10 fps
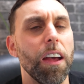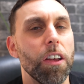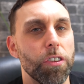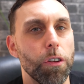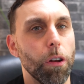
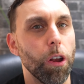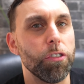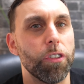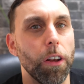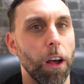So you
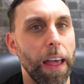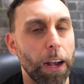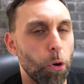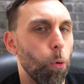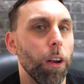lost a lot of that
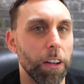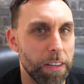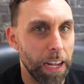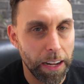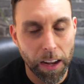
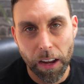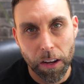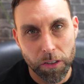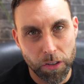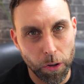quality
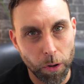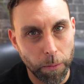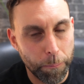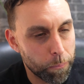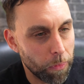to
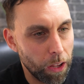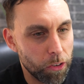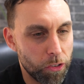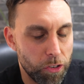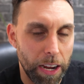
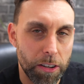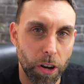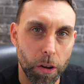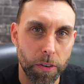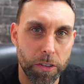change
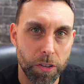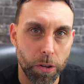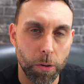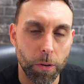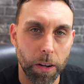over
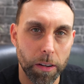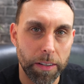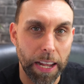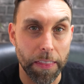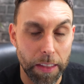to
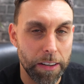get the